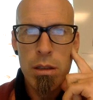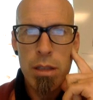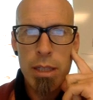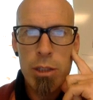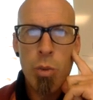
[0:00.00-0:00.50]

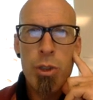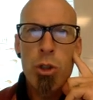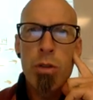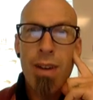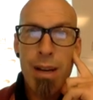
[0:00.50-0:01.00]
And so when you
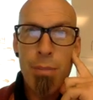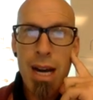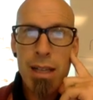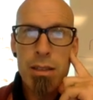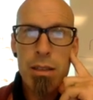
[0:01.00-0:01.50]
divide
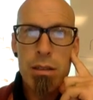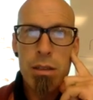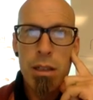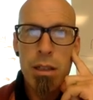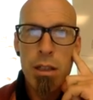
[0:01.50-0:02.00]
boxes
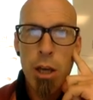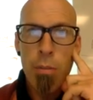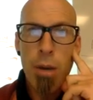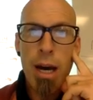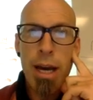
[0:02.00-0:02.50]

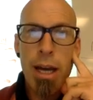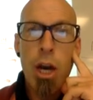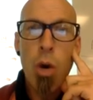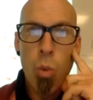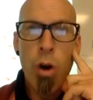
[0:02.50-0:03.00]
by
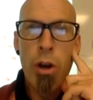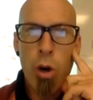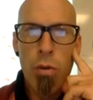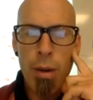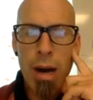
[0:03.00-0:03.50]
1
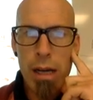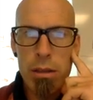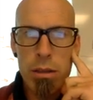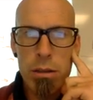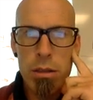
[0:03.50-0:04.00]
over
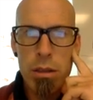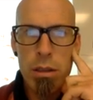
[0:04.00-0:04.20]
boxes,